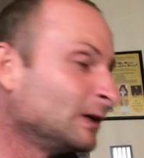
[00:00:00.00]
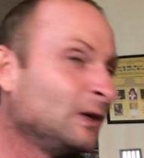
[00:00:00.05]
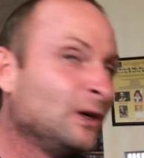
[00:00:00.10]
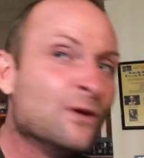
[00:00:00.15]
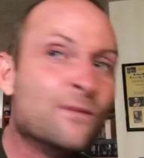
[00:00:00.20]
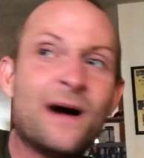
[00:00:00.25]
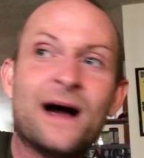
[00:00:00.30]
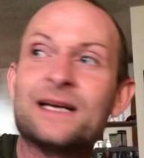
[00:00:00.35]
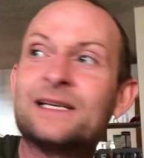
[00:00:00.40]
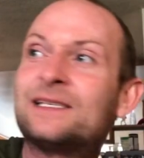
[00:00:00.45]

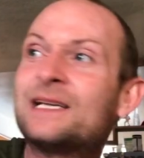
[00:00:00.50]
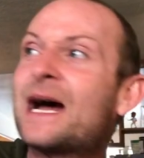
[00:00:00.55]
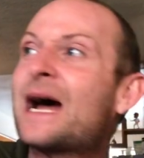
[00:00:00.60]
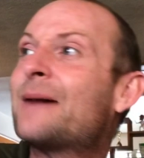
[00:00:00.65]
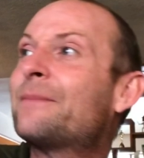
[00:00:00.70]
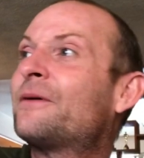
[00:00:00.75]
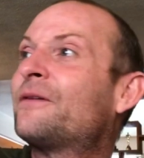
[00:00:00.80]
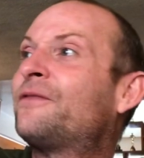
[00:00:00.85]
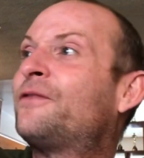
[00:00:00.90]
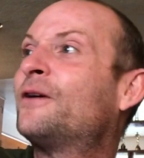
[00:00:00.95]
You might
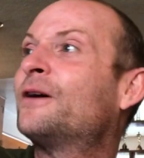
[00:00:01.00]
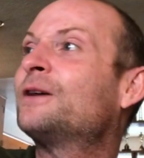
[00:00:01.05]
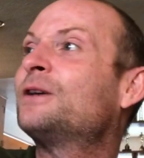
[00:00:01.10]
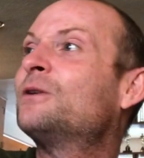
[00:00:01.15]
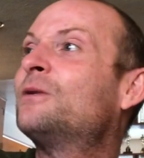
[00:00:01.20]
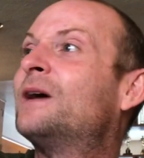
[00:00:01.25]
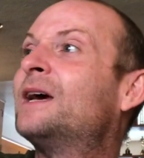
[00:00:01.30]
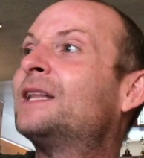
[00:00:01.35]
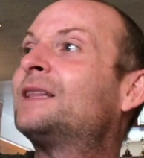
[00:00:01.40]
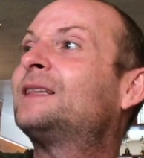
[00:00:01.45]
die before
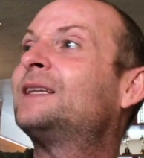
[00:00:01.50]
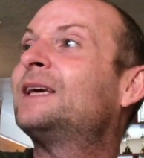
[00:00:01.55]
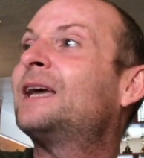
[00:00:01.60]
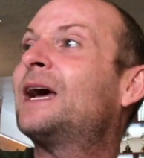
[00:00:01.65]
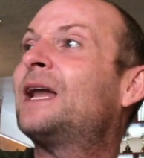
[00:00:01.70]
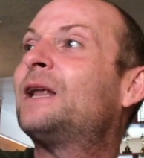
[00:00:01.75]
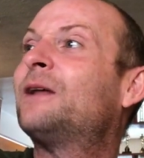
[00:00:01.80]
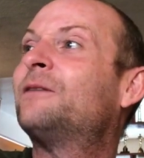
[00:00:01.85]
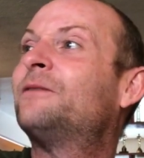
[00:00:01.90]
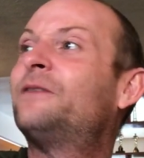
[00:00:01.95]
you hit the
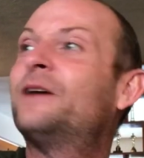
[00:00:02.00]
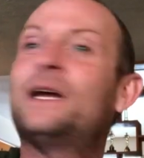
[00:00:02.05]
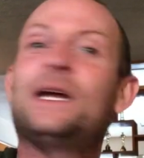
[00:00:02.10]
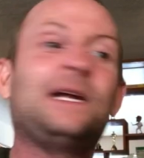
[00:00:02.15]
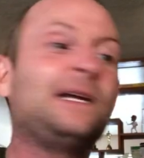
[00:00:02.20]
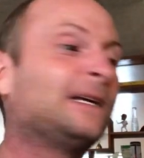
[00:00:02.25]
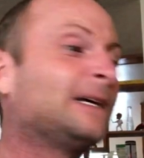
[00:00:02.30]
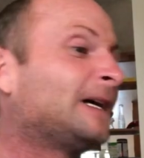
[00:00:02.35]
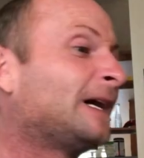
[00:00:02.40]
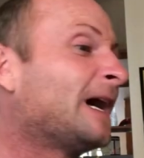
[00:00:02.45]

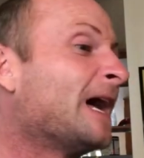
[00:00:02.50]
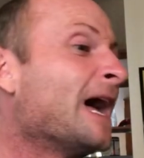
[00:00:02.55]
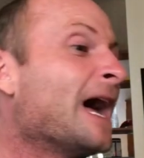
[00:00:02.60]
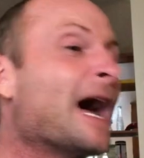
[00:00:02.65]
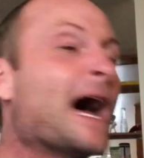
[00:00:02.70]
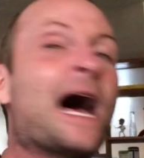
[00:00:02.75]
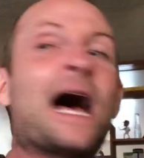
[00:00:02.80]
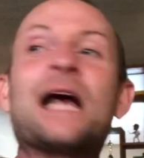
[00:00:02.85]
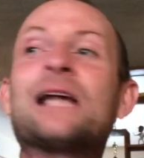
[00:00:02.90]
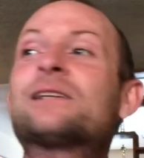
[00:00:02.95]
elevator.
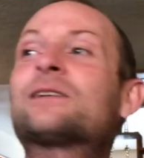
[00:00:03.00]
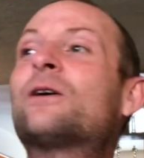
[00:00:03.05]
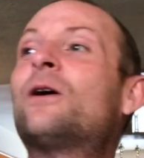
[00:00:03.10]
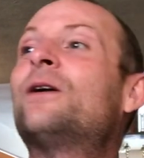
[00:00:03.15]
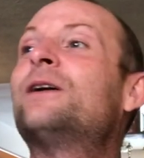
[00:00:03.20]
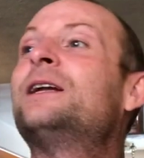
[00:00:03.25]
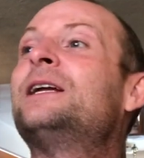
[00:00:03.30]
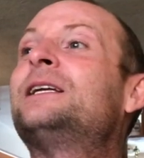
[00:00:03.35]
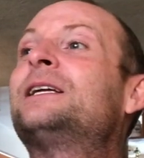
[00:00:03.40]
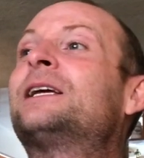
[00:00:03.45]
I was
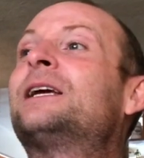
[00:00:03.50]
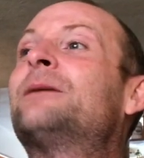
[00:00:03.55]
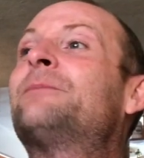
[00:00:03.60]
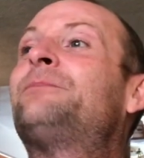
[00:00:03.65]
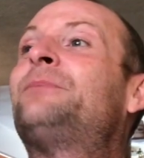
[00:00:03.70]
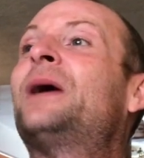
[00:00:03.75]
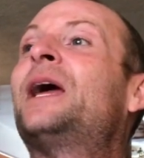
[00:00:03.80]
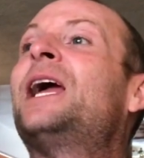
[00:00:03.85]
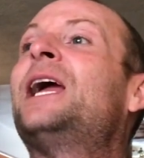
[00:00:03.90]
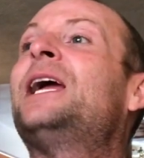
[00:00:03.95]
gonna need to
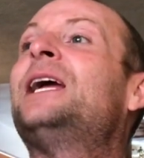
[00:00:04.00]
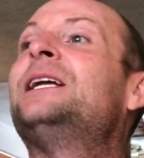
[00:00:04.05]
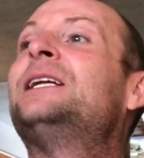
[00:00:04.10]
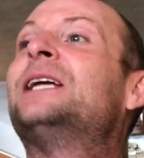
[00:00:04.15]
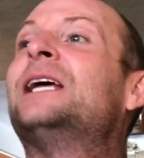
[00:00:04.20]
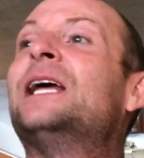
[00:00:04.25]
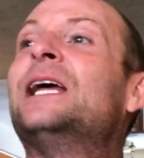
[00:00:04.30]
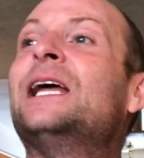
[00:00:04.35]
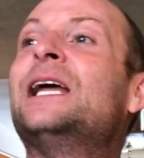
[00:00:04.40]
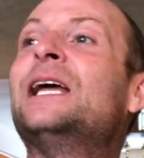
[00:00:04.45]
get
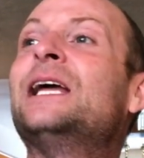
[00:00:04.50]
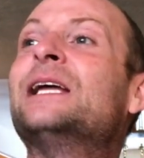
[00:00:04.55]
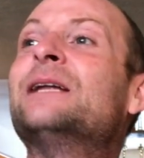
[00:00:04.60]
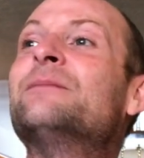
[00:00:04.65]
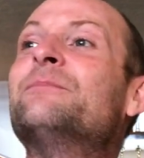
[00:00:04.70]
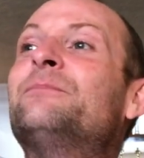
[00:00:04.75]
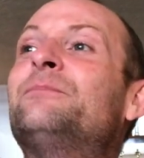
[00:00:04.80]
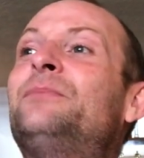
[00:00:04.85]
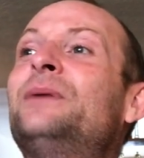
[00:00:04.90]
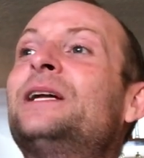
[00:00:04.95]
paid
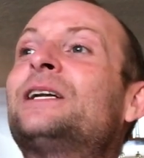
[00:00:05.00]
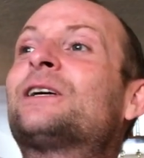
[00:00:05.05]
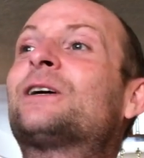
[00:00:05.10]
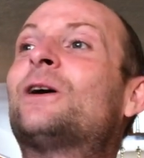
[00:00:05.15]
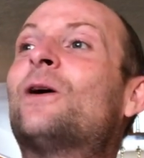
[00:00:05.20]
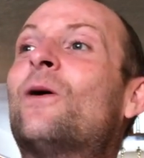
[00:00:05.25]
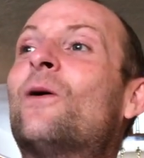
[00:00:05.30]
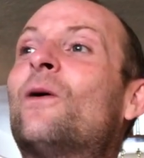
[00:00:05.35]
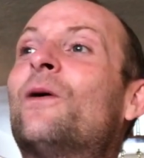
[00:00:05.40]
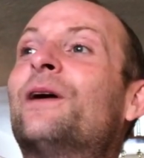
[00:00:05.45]
in
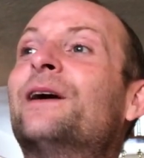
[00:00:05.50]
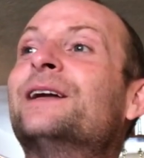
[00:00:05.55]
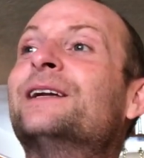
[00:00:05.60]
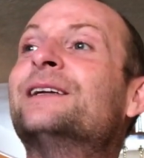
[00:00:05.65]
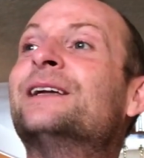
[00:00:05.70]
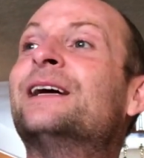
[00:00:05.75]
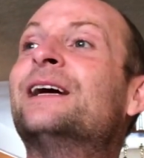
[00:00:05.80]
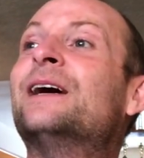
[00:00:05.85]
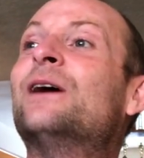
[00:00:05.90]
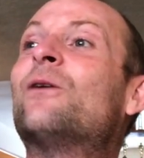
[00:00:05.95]

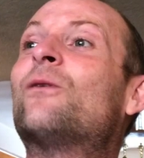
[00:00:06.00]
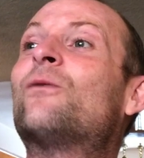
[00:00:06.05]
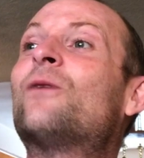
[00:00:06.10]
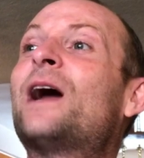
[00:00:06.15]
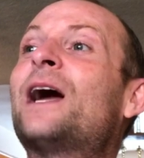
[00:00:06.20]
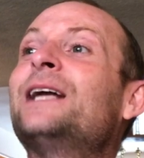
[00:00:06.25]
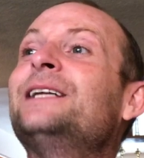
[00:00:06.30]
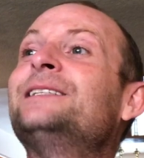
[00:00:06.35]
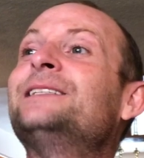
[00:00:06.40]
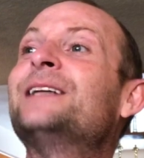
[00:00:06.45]
Bitcoin
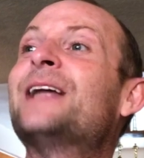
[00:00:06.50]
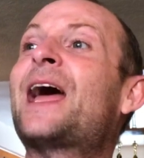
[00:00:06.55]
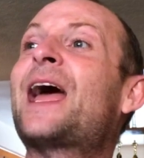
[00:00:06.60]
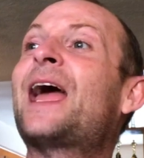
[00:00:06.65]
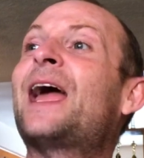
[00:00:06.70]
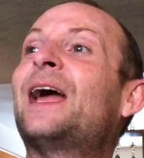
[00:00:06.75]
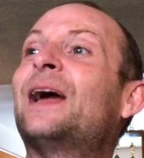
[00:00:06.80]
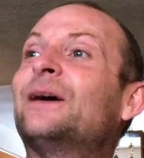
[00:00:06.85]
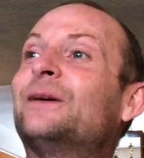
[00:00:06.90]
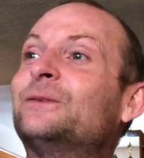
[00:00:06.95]
right
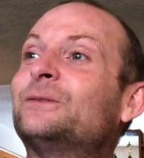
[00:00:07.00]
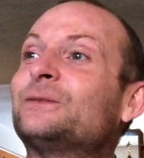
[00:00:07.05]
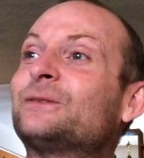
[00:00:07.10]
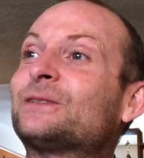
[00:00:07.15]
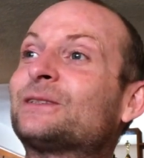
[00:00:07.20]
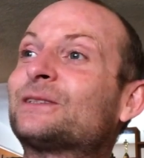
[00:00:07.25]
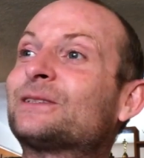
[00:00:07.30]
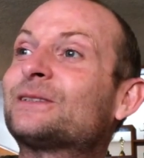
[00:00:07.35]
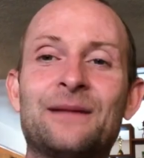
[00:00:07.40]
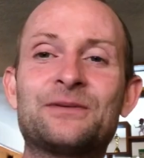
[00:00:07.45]
now.
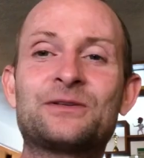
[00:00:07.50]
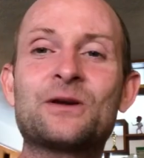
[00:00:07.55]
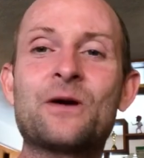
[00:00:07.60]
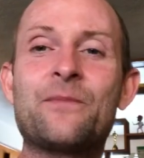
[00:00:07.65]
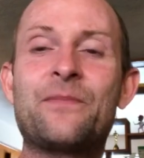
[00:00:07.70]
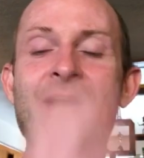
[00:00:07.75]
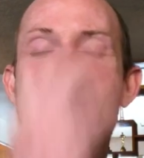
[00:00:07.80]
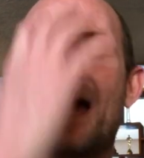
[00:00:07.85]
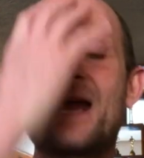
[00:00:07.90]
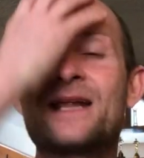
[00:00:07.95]
I'm so
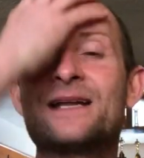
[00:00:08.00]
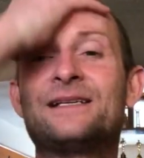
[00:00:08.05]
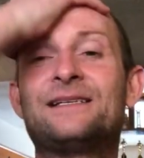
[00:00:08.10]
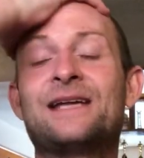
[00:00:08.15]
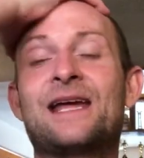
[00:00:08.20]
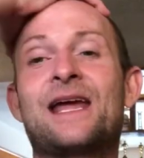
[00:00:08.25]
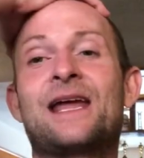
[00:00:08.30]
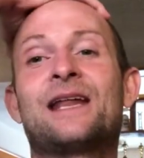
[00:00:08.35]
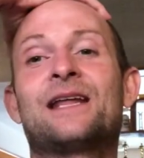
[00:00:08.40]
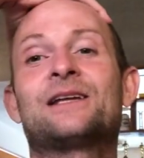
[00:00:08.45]
bad at
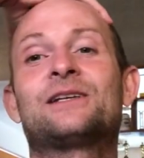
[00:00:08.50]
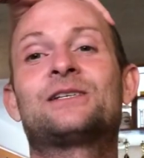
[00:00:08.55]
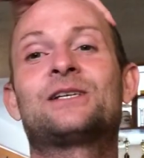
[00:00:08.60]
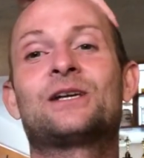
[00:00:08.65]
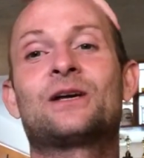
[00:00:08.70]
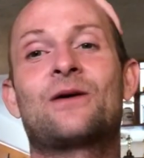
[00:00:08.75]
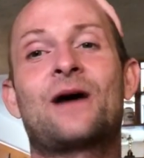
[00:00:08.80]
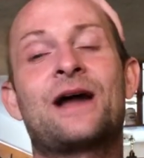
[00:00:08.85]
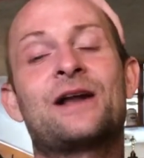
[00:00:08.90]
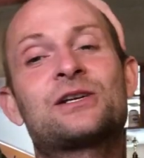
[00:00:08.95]
dating
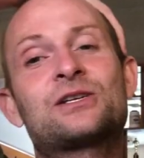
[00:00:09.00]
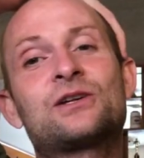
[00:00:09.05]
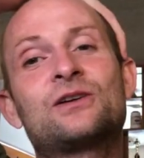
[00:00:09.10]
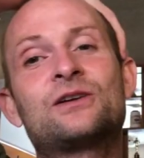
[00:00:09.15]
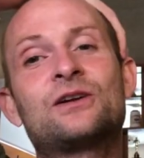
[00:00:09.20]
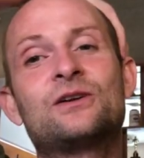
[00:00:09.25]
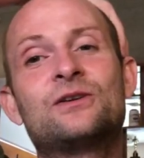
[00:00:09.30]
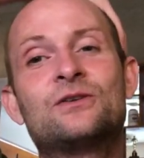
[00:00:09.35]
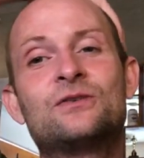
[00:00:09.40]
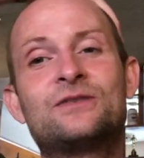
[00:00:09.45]
too. I just
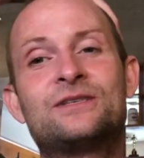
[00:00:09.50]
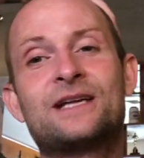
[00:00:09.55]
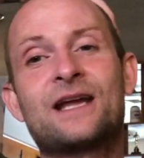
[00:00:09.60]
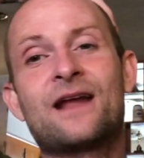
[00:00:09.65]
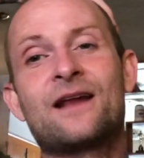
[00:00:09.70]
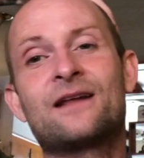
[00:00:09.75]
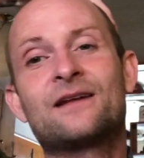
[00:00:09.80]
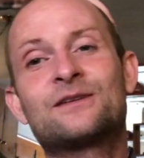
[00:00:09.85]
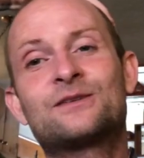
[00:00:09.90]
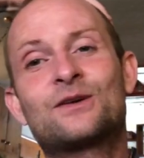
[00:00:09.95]
learned a new
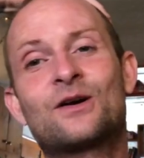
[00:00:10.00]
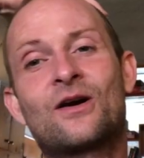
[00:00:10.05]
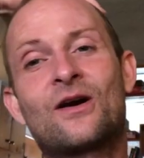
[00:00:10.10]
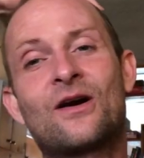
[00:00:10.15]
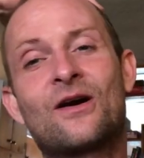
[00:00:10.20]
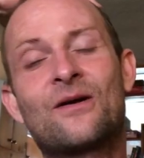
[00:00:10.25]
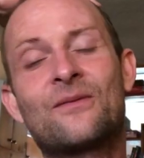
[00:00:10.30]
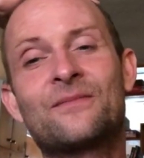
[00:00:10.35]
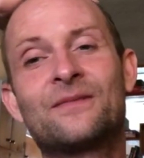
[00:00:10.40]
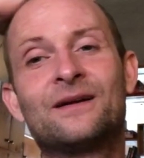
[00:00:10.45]
dating
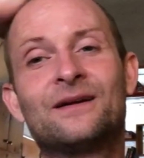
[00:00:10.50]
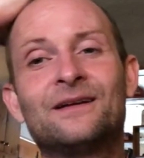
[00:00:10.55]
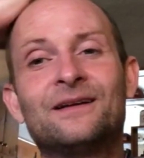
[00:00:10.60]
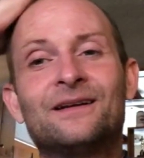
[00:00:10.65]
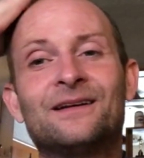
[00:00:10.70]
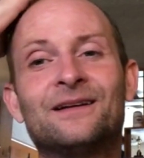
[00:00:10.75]
term